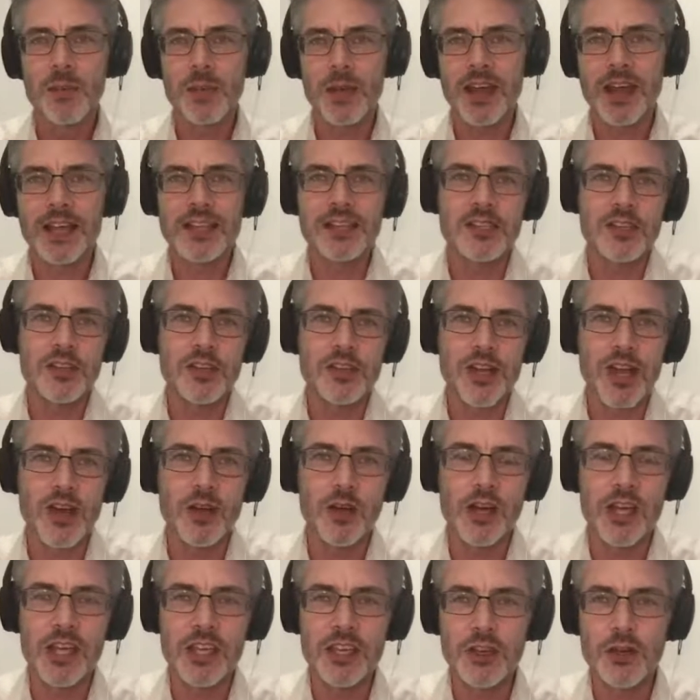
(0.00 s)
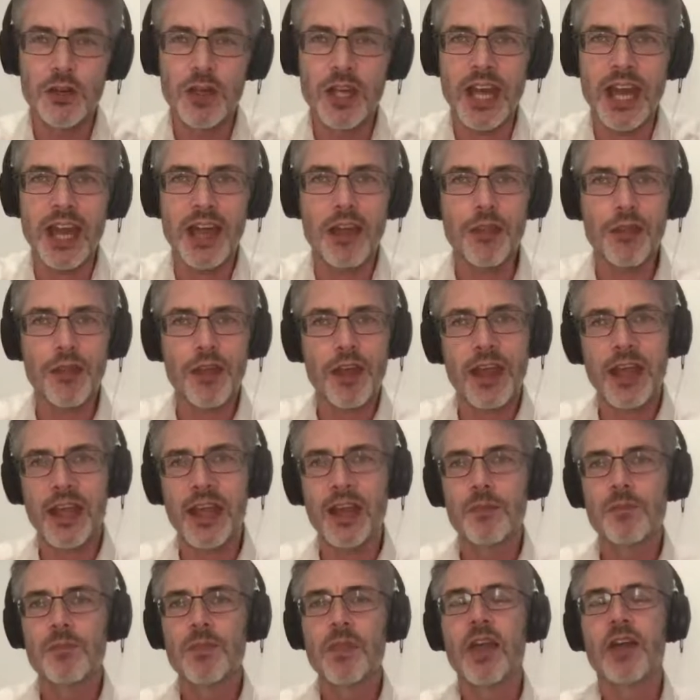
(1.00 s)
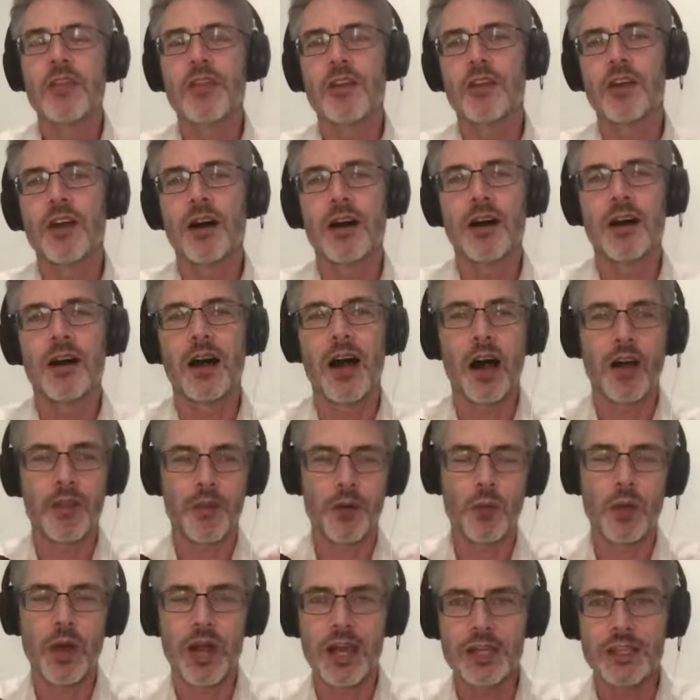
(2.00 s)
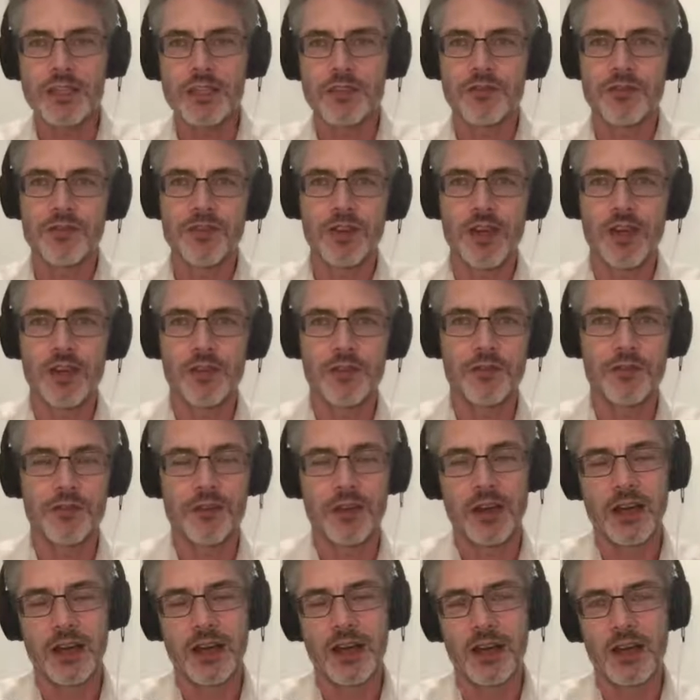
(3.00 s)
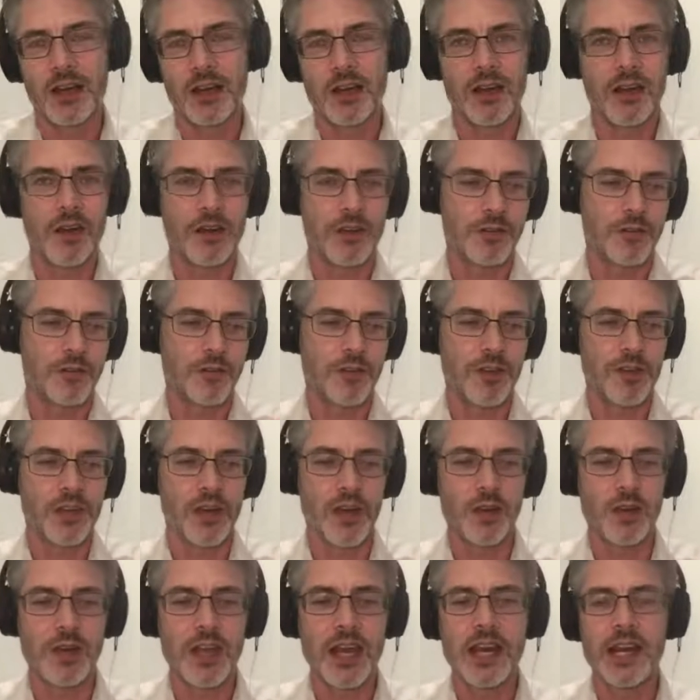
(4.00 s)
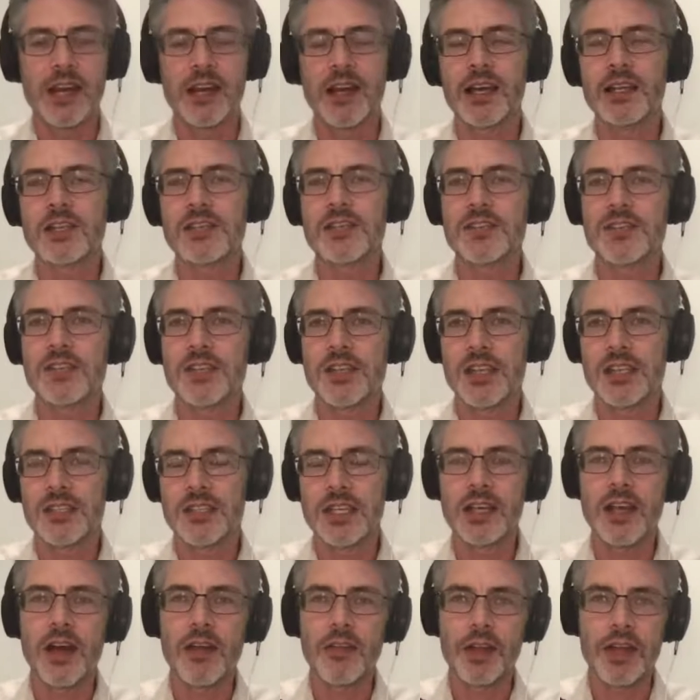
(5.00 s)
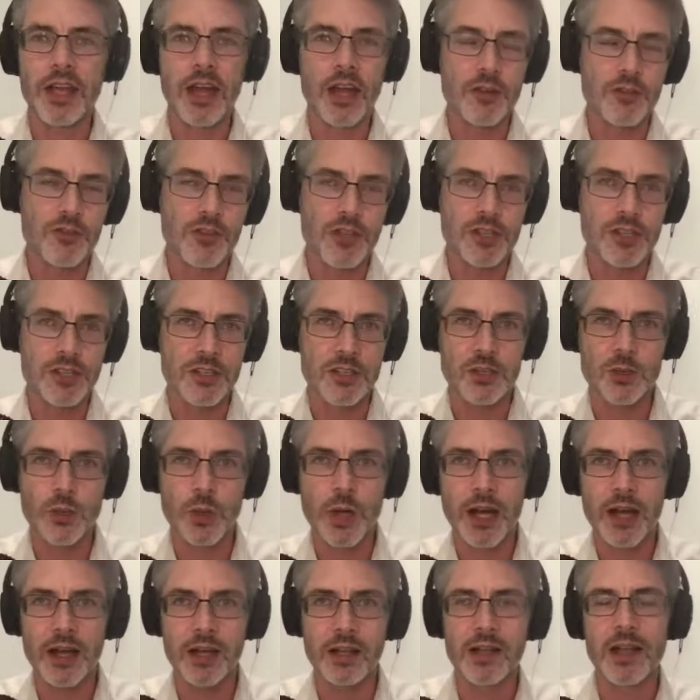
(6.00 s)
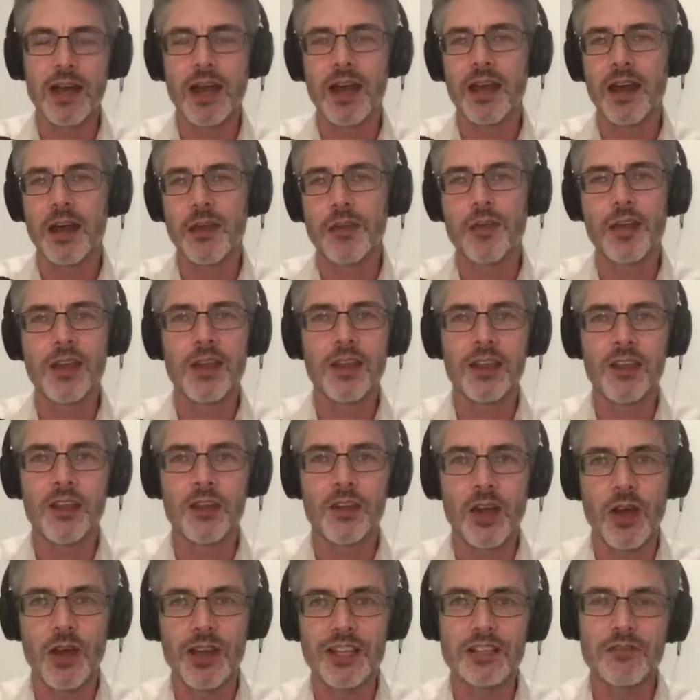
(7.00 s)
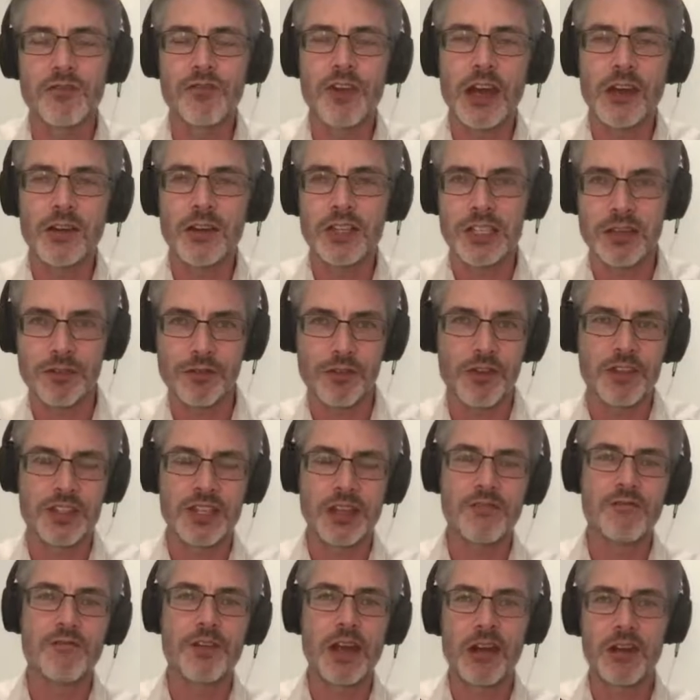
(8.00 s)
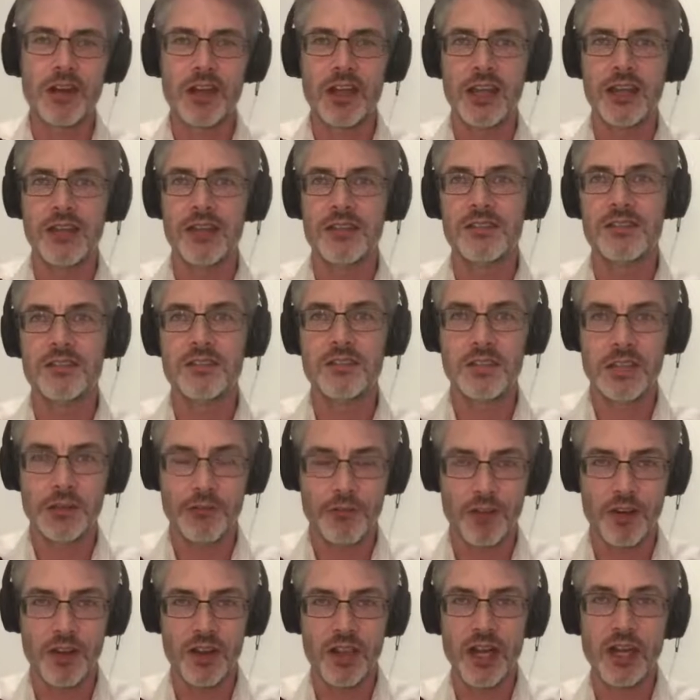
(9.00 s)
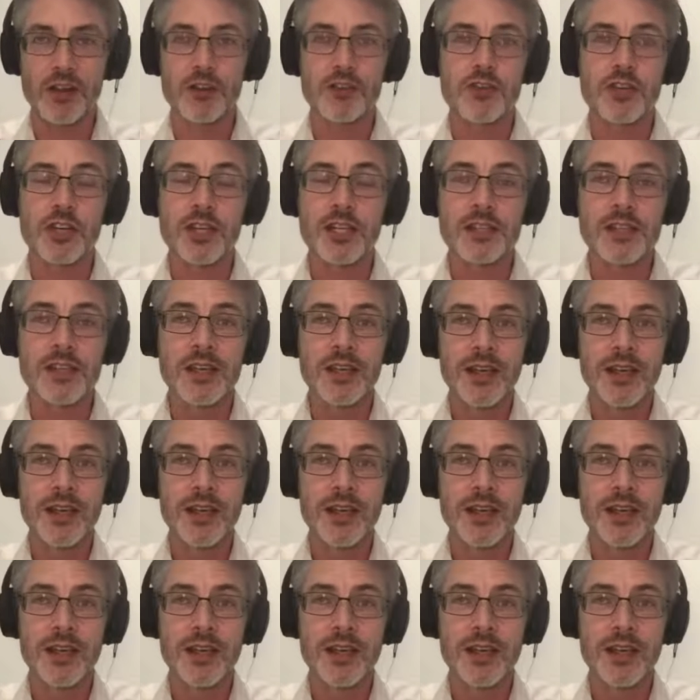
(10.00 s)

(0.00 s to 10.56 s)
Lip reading: But that's a UK thing. There are other ways of getting licenses in other countries as well, and I think it's very different in very different countries.